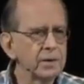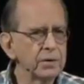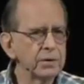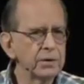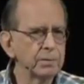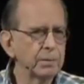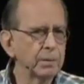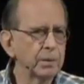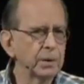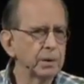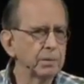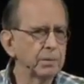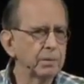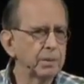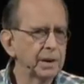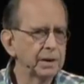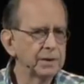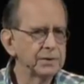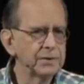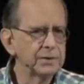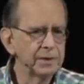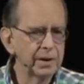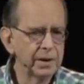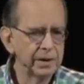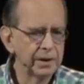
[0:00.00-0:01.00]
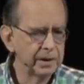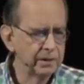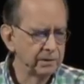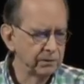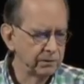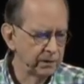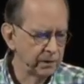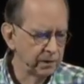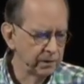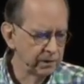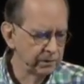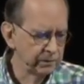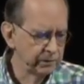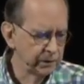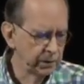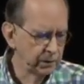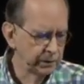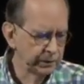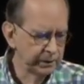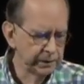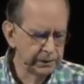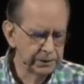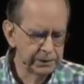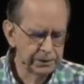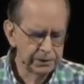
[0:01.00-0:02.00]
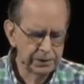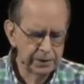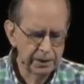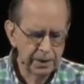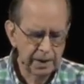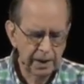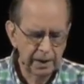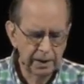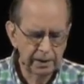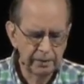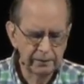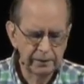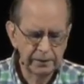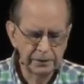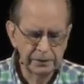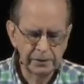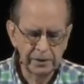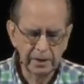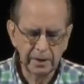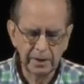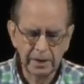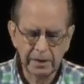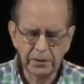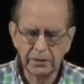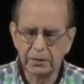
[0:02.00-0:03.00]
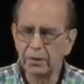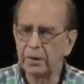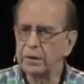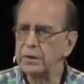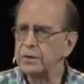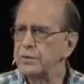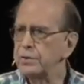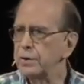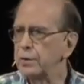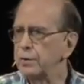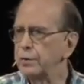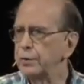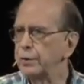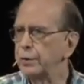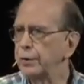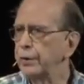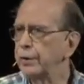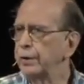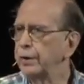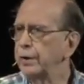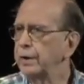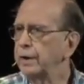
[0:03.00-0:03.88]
you put a plus sign in front of the voltage. And if it's an electron donor,